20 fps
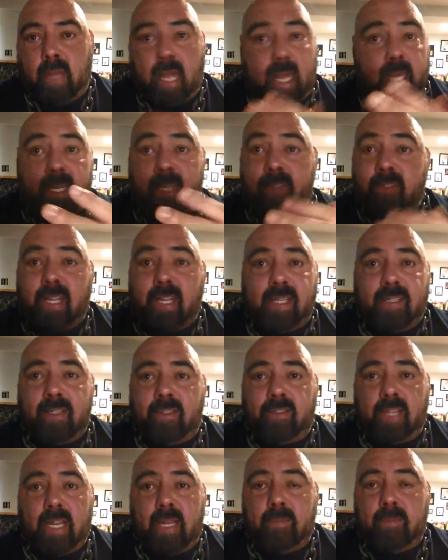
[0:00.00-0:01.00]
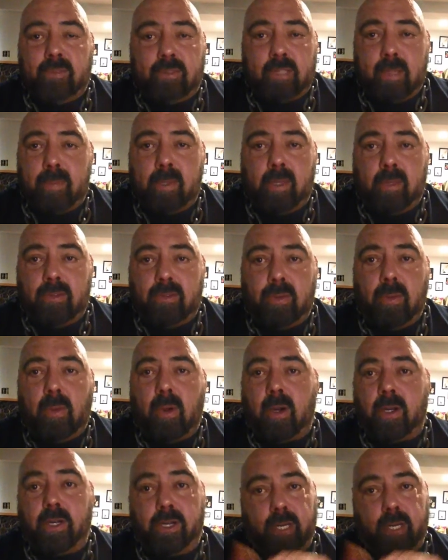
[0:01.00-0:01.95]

And he's getting the same stimulus you are.